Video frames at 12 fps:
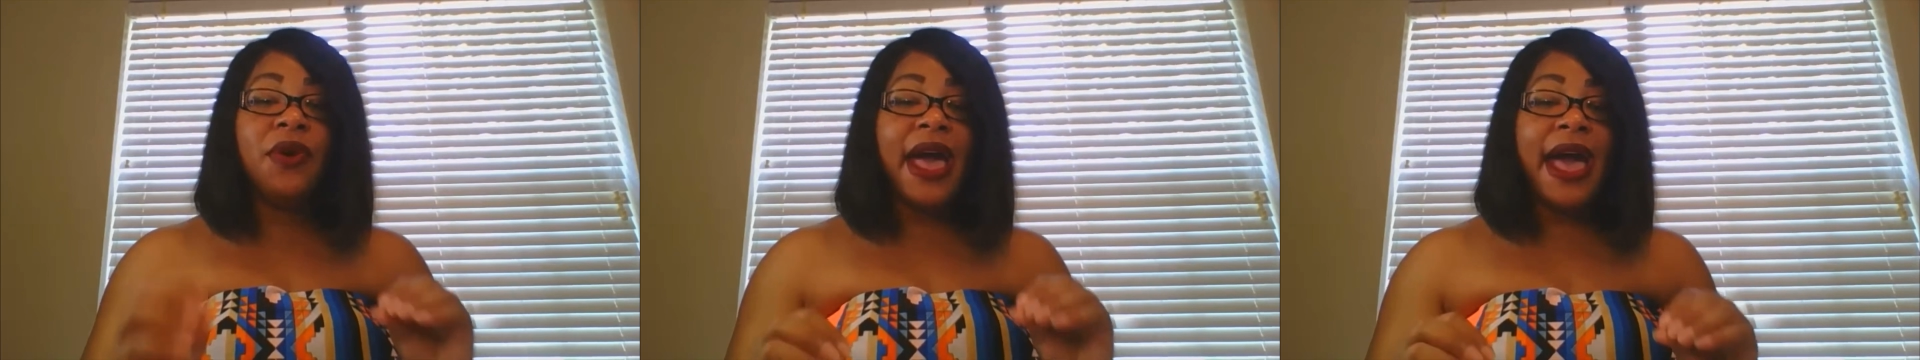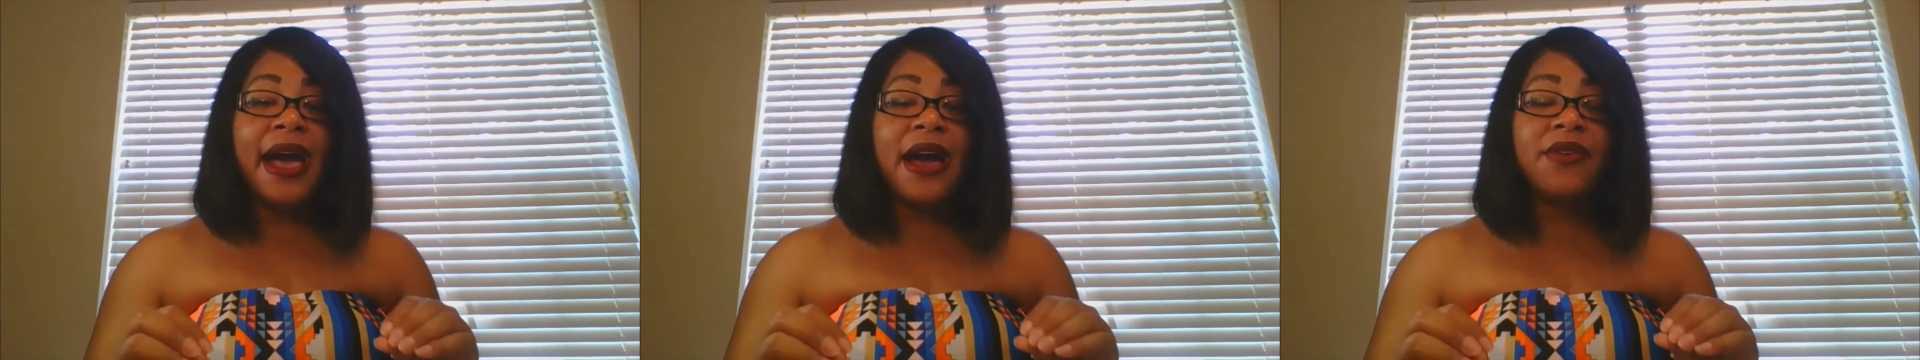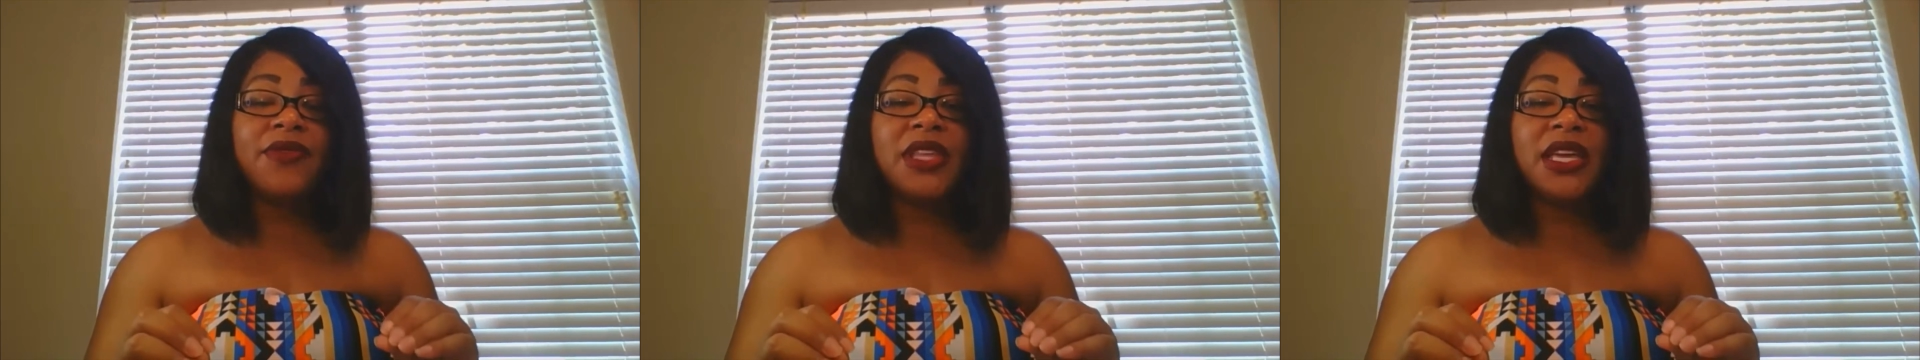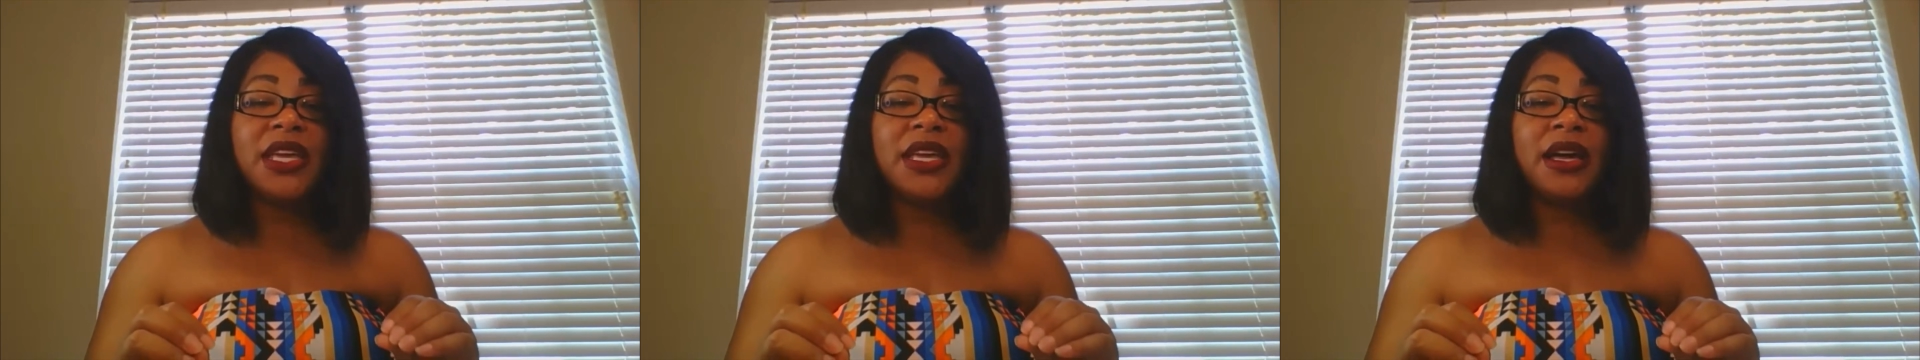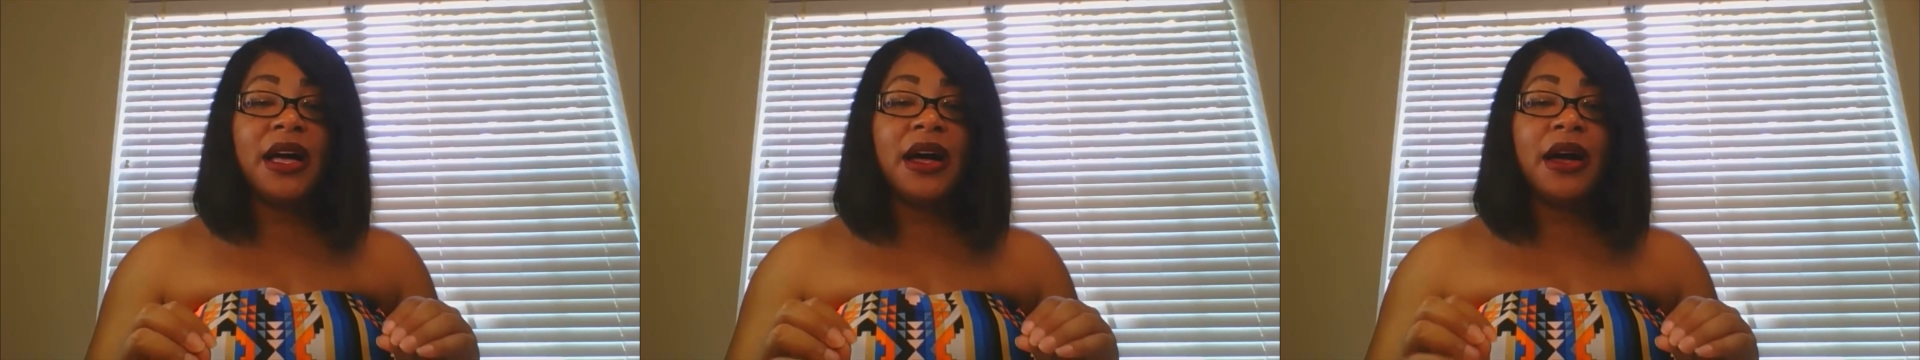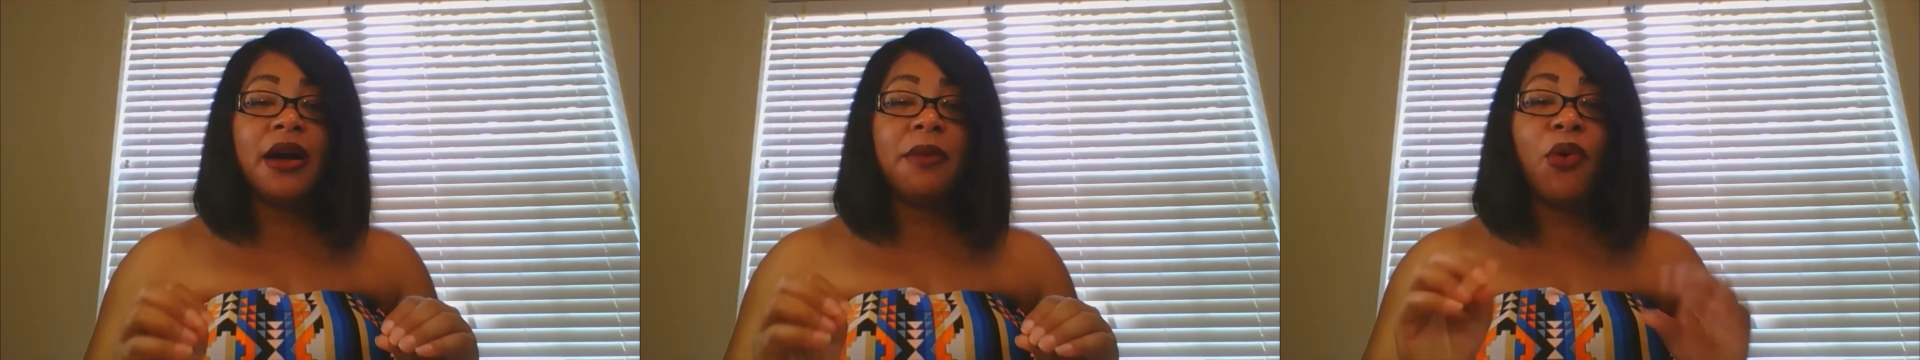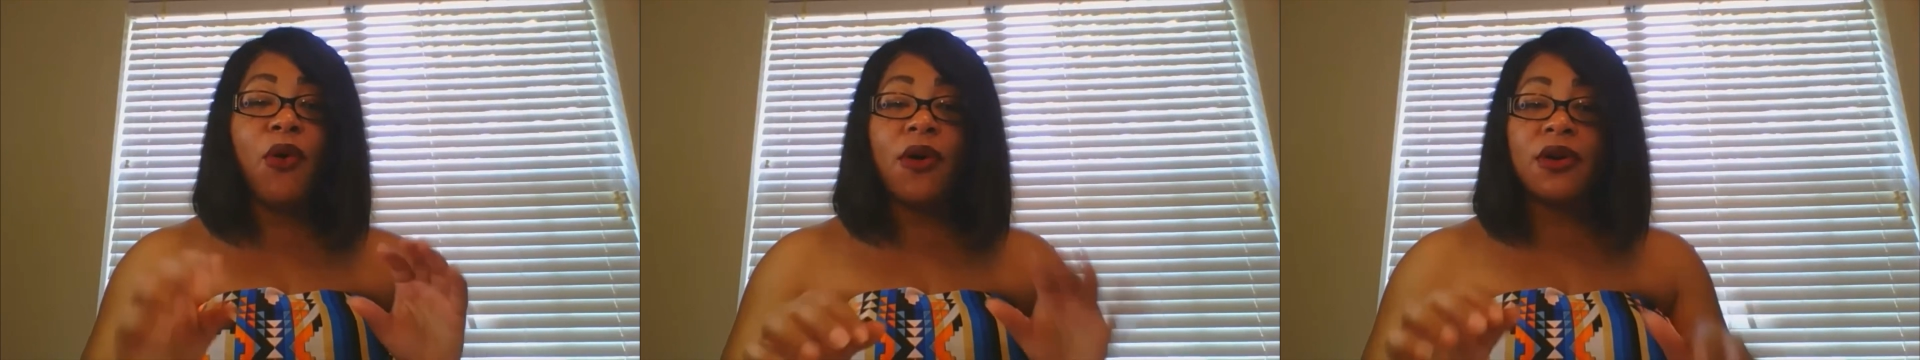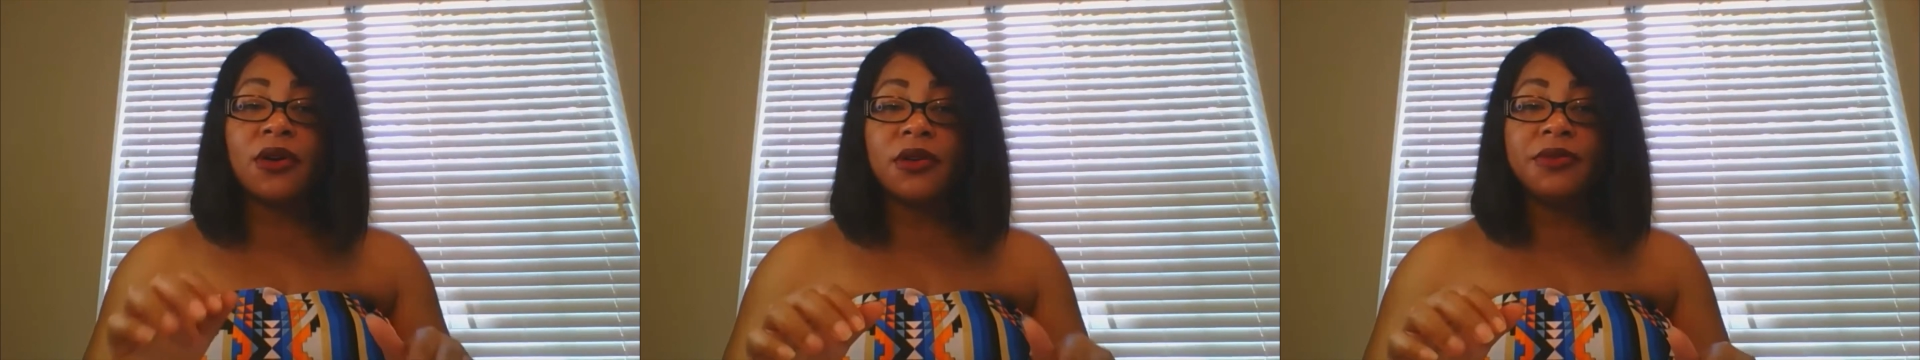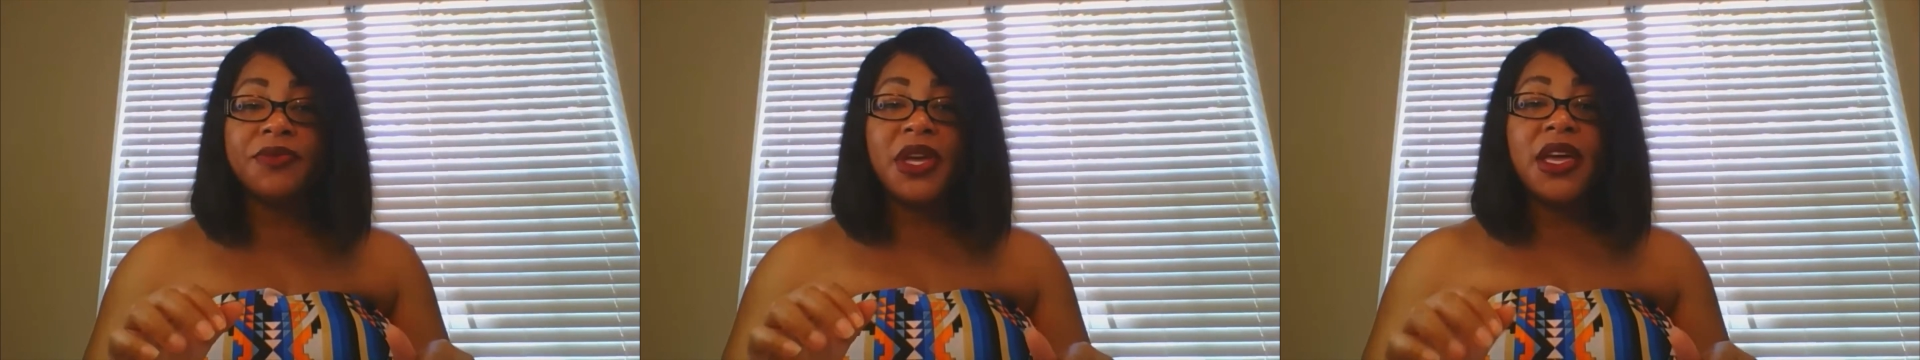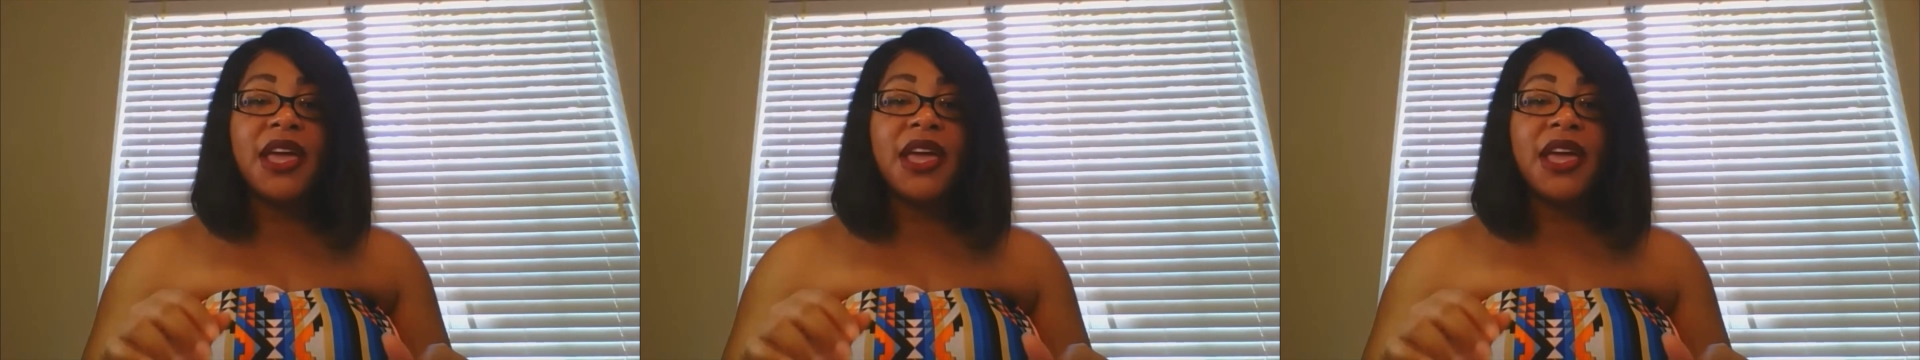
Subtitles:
have the portal,